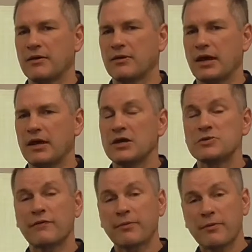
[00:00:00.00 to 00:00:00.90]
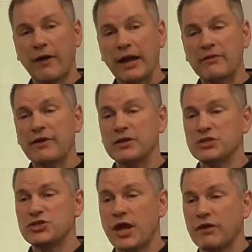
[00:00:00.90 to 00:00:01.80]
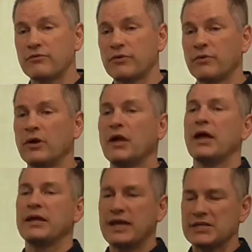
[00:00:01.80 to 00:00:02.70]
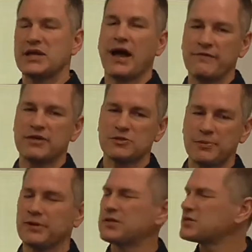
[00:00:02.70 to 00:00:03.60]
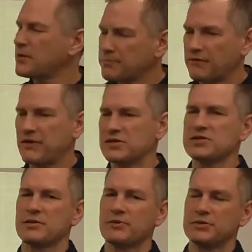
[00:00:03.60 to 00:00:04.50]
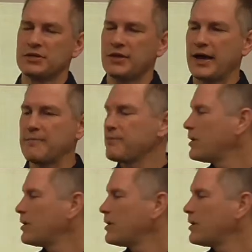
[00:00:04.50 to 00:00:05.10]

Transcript: Okay, so I've provided a very general, yes, I've experienced something very similar to that.